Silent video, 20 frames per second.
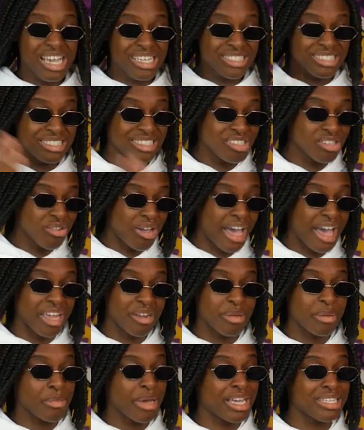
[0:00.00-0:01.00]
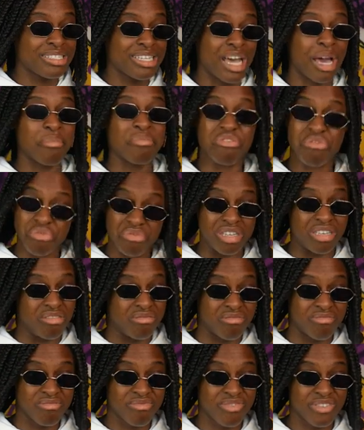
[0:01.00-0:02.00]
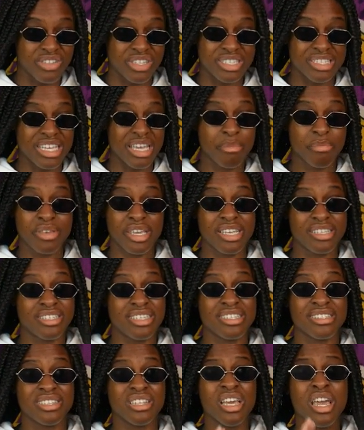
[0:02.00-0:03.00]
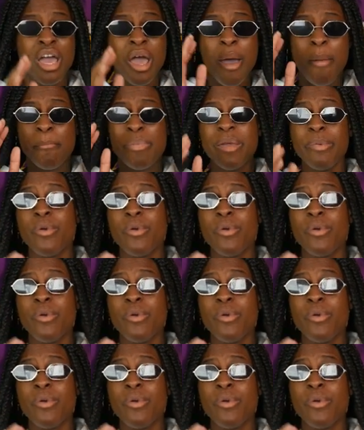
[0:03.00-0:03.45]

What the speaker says: I still had him in my top three for this NBA season.